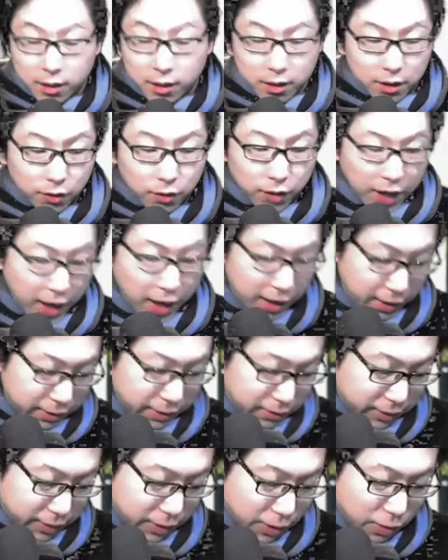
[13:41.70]
Okay,
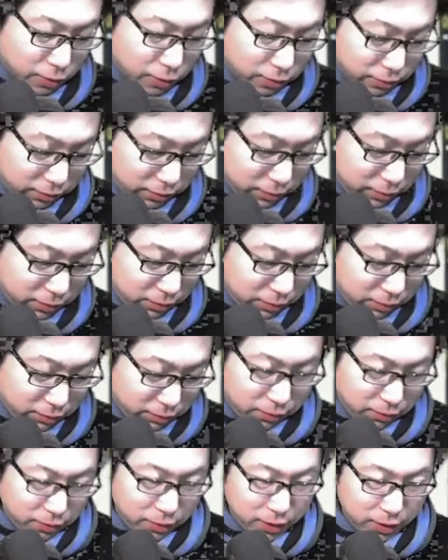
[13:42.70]
so
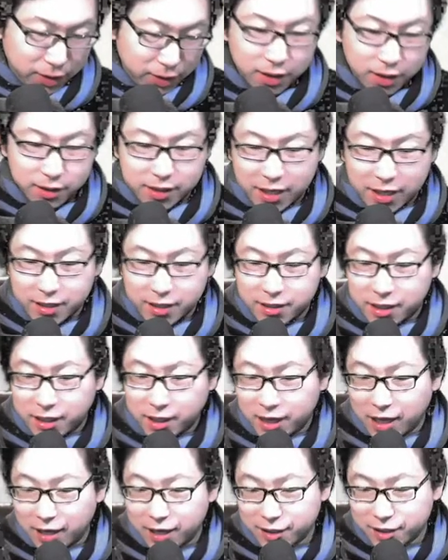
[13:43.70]
since I said
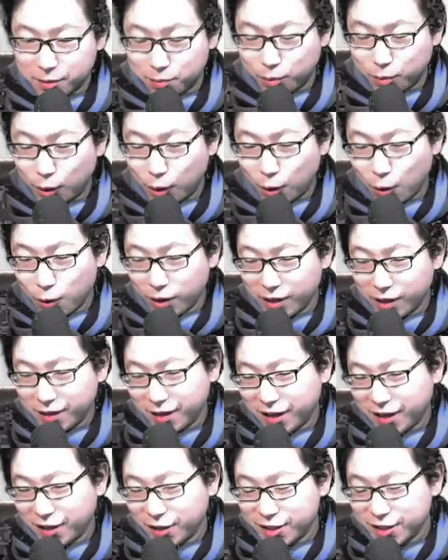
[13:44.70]
that it's Boro in
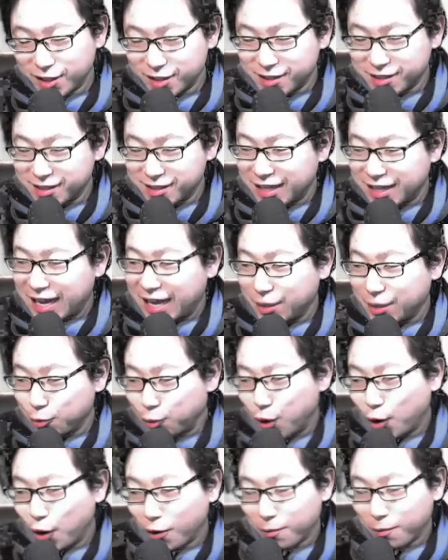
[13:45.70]
English is not
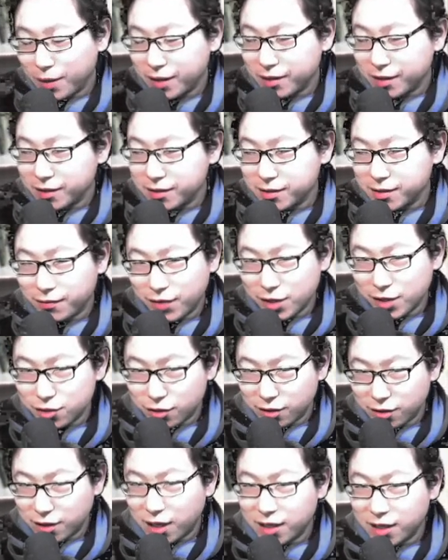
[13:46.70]
wrong but
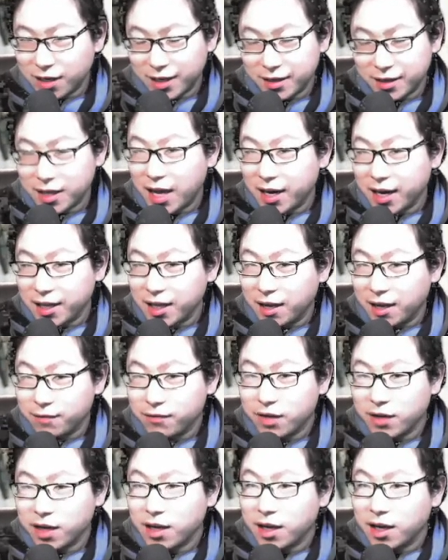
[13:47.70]
insufficient, not enough,
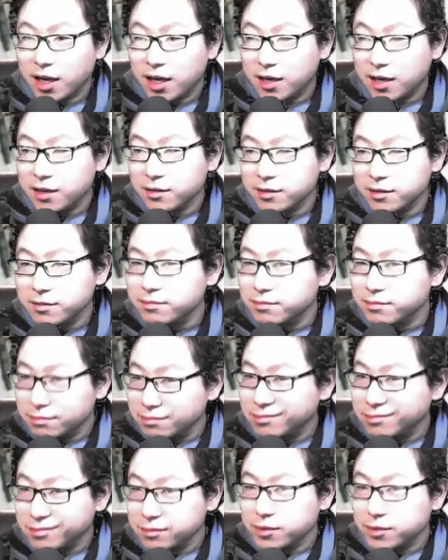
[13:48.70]

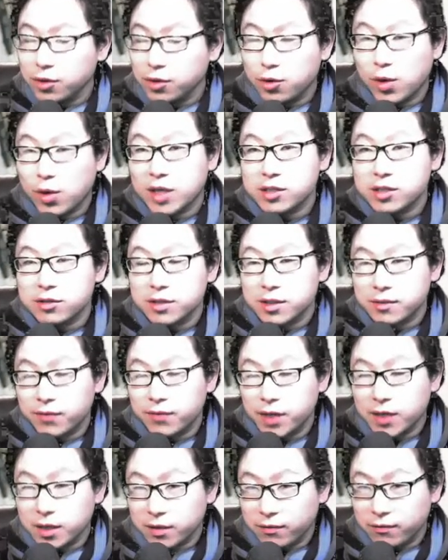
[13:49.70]
your question is
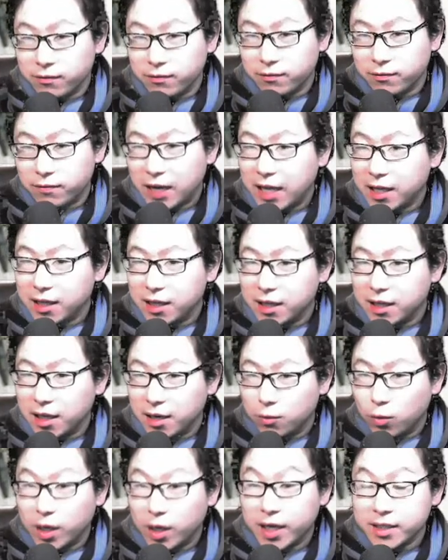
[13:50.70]
very valid. That
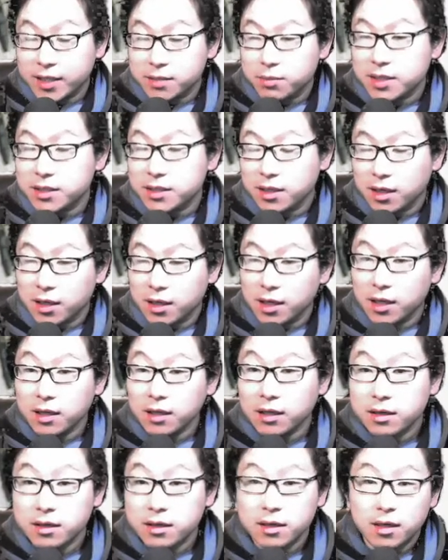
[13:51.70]
what is missing then?
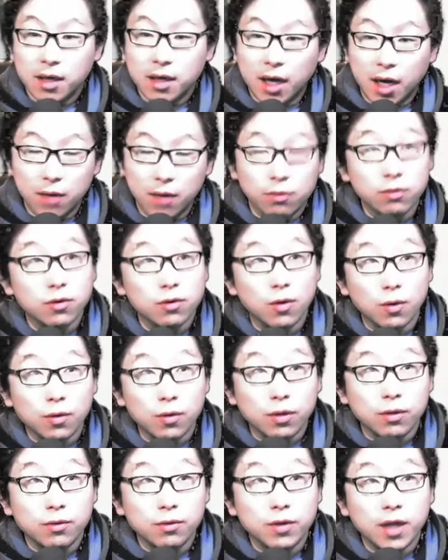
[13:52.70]
I will go
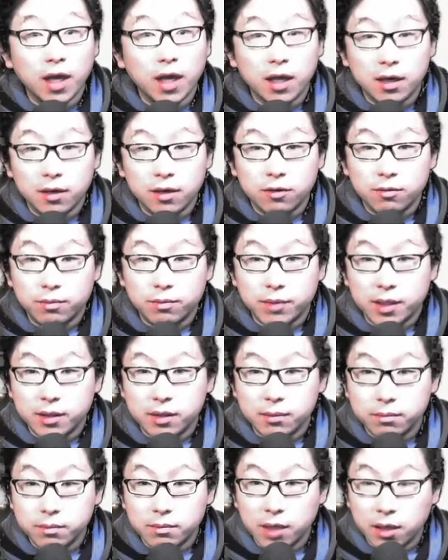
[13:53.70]
through that little by
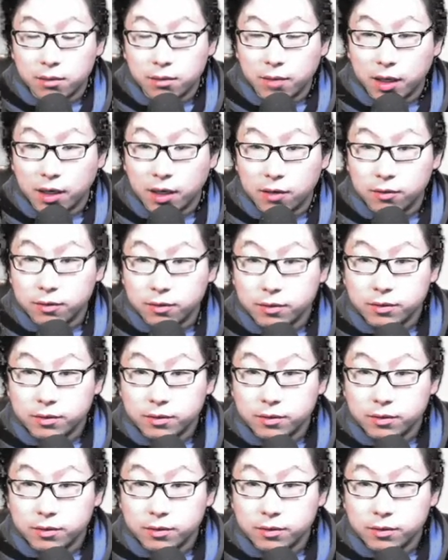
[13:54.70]
little.